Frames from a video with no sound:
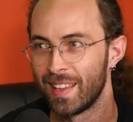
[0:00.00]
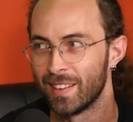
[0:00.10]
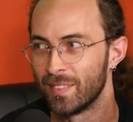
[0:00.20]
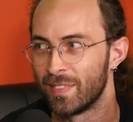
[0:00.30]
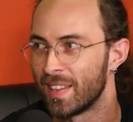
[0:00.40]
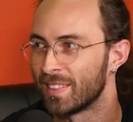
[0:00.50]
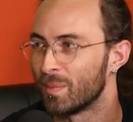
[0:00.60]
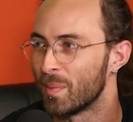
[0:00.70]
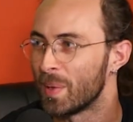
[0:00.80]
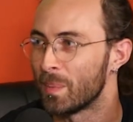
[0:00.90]
interface
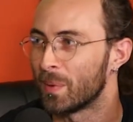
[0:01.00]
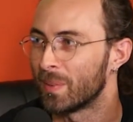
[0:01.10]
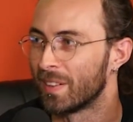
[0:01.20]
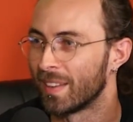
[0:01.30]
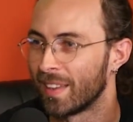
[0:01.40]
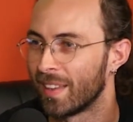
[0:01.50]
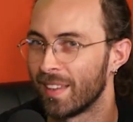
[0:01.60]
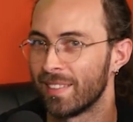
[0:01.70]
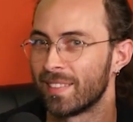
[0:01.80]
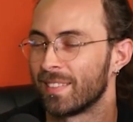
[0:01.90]
with people. Yeah,
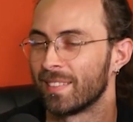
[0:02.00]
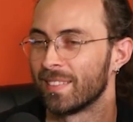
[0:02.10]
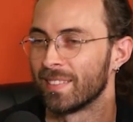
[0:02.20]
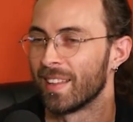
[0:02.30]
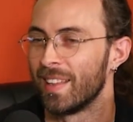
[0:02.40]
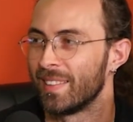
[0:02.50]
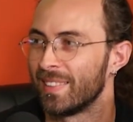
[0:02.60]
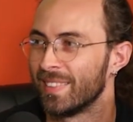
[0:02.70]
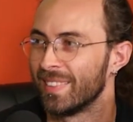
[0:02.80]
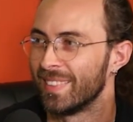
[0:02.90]
it's like
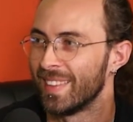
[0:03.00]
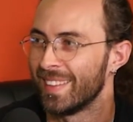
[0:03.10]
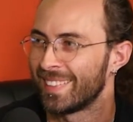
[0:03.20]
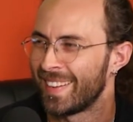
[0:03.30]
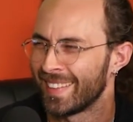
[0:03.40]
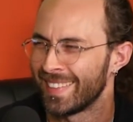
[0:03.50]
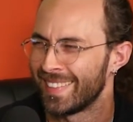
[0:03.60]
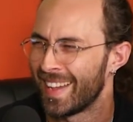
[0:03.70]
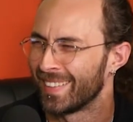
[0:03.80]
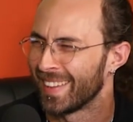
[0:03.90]
this, check this
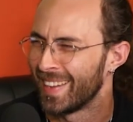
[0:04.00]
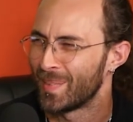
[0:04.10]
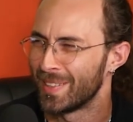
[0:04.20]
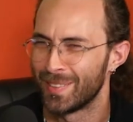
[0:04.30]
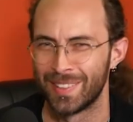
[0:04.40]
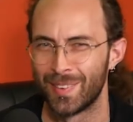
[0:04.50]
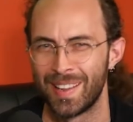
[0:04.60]
out. Like we're doing a, a,